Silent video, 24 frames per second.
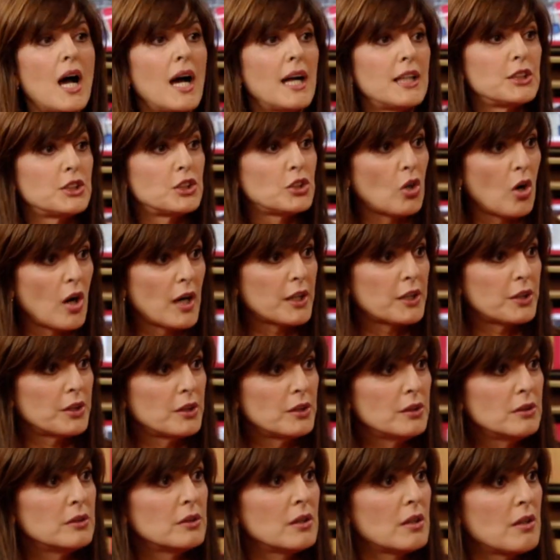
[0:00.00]
a
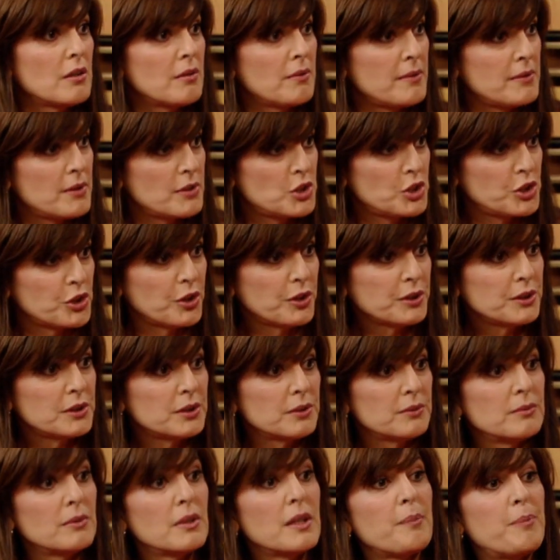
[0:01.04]
darker
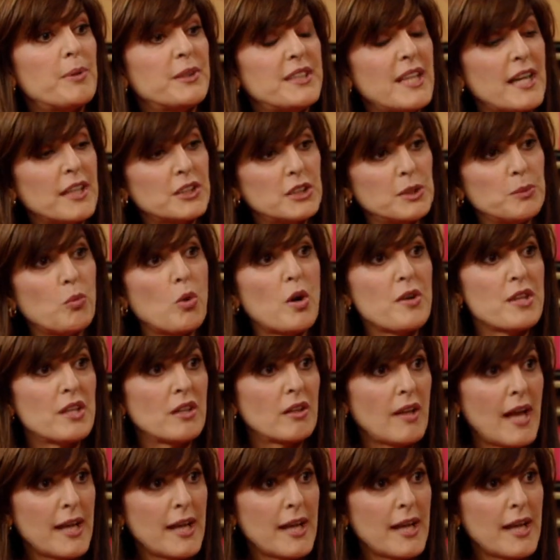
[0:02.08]
shirt protects you more than a